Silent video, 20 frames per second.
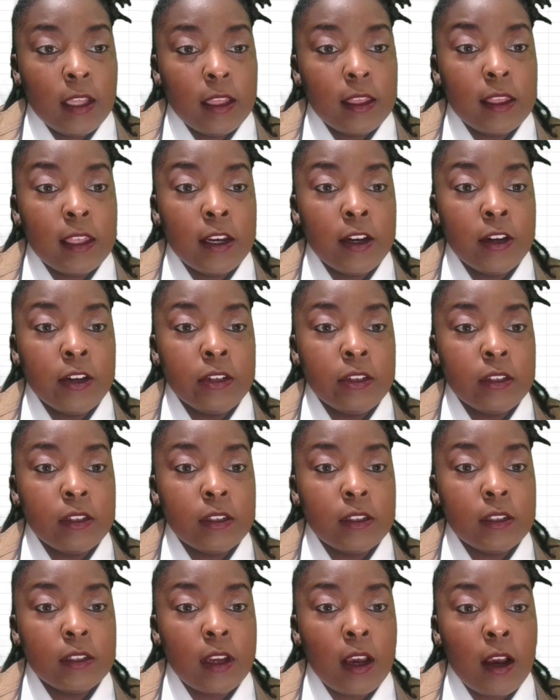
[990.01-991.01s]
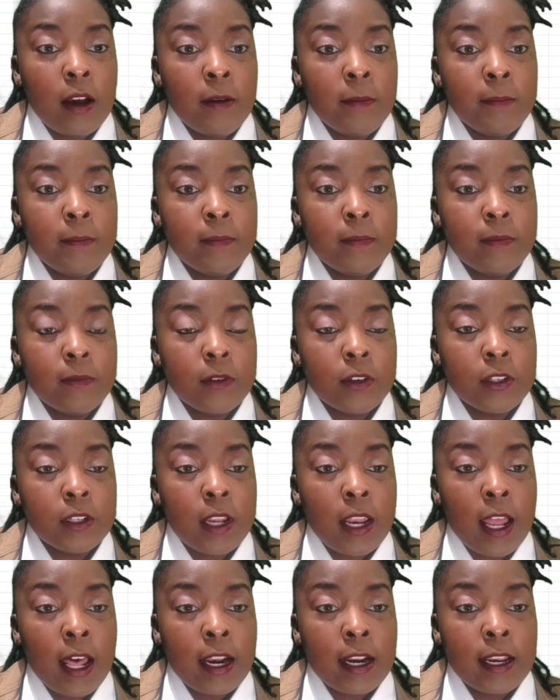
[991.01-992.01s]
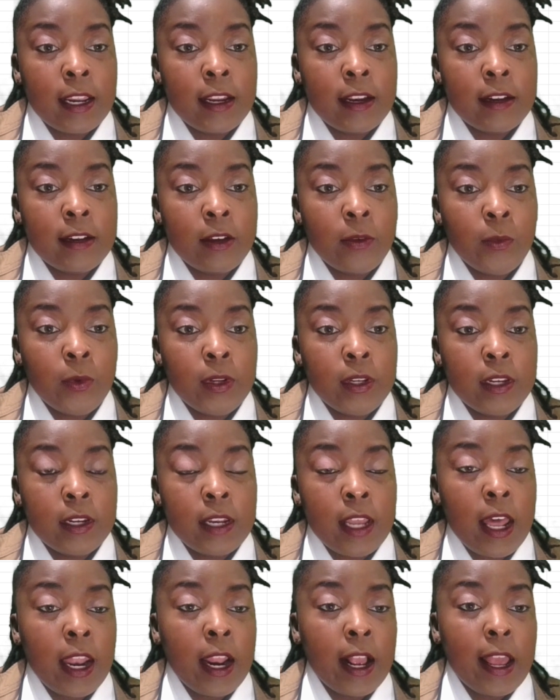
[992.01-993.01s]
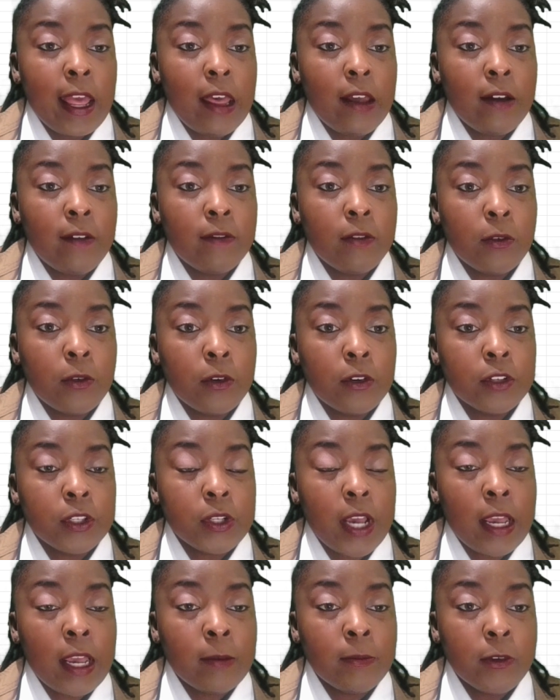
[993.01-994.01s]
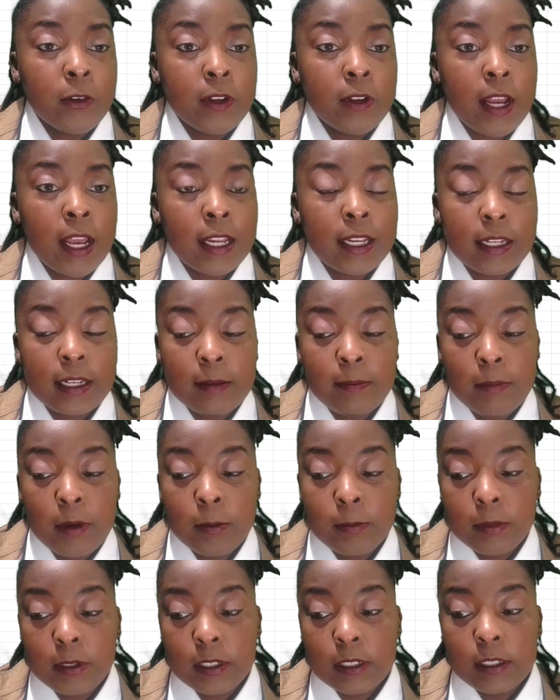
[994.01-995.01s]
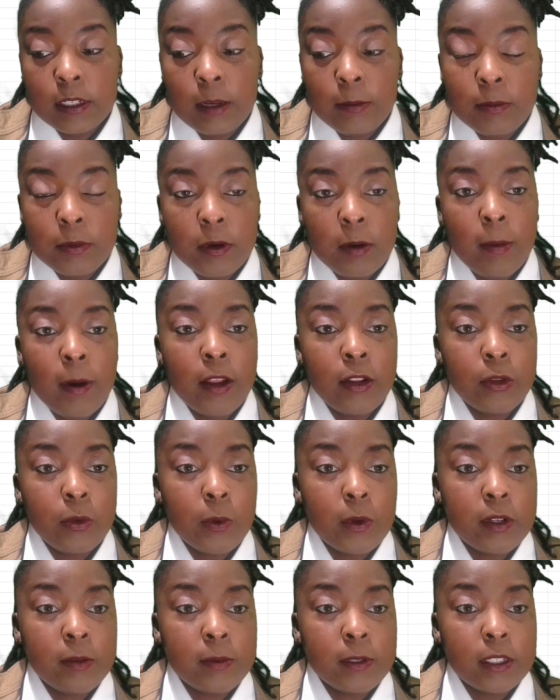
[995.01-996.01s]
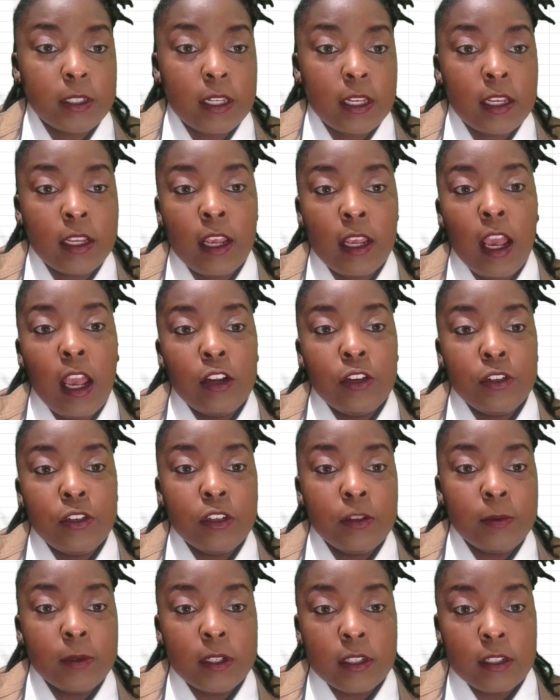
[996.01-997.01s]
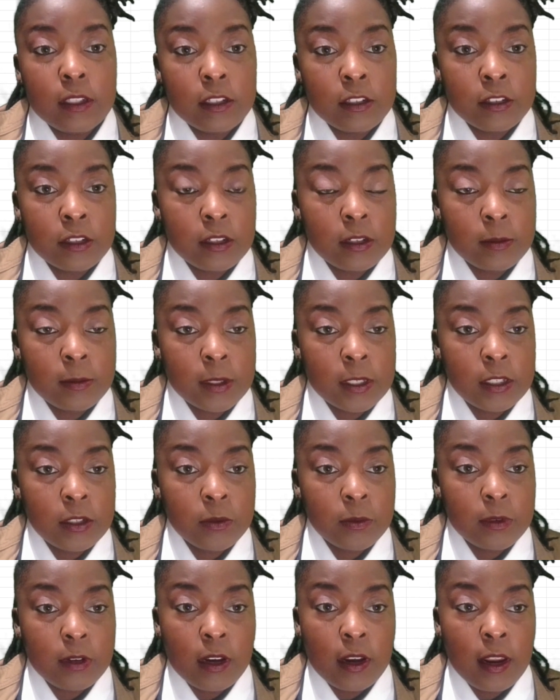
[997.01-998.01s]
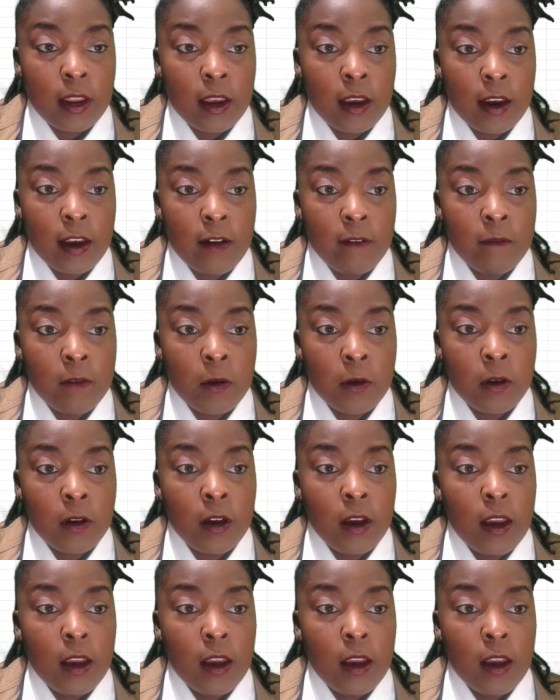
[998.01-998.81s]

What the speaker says: There's a lot of data that we did not account for, so I'm gonna actually bump this up to about 20%, just because there's some things we did not account for.